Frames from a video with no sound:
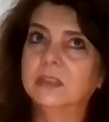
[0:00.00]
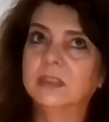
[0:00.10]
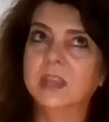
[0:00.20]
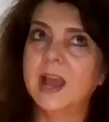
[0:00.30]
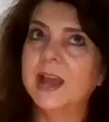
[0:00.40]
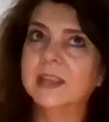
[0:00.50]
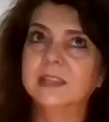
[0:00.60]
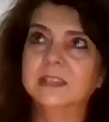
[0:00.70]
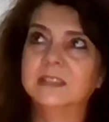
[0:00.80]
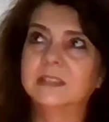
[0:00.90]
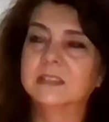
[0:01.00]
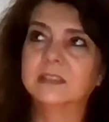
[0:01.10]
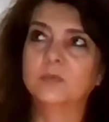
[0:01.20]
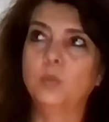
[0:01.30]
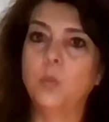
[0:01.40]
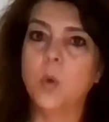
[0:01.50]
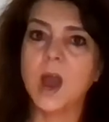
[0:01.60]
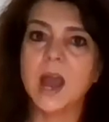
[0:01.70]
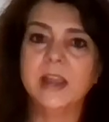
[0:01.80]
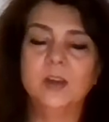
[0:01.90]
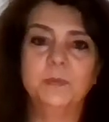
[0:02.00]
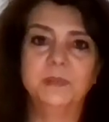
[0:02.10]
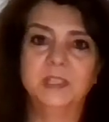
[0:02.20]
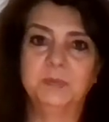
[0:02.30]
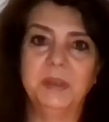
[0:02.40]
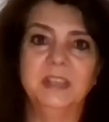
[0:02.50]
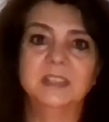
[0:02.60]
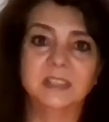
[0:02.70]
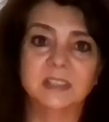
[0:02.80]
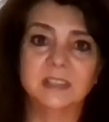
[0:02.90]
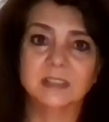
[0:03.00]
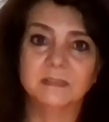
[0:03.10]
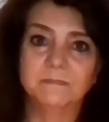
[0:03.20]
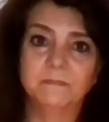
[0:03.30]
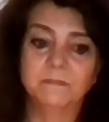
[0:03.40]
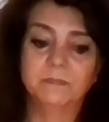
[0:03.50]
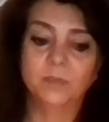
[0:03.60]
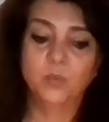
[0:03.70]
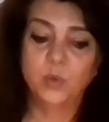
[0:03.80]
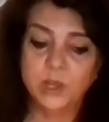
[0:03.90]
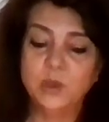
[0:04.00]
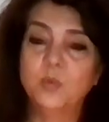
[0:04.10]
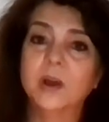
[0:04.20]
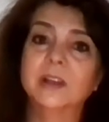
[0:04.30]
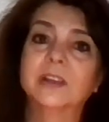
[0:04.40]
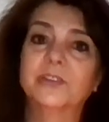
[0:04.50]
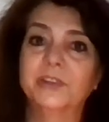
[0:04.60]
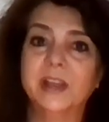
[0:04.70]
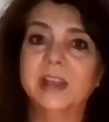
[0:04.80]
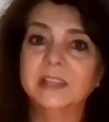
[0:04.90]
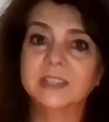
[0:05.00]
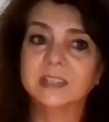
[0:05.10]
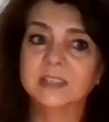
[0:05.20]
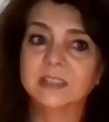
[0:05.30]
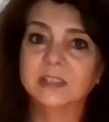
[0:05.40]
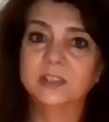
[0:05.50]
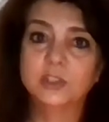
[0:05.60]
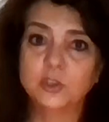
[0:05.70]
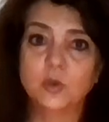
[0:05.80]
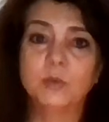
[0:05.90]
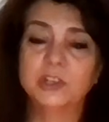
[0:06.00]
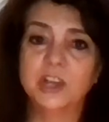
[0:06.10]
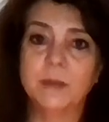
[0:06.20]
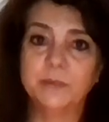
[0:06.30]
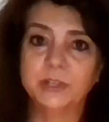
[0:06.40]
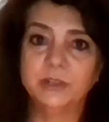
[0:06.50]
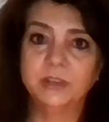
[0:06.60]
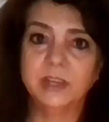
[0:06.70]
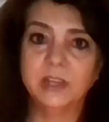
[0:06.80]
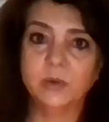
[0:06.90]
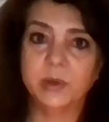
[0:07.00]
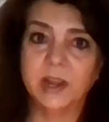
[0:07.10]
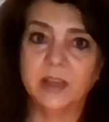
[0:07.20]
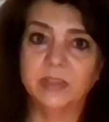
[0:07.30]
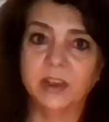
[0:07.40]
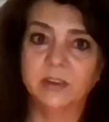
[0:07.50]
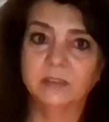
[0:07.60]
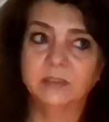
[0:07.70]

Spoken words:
That is wide open spaces. What do you want to create? So much opportunity going on there.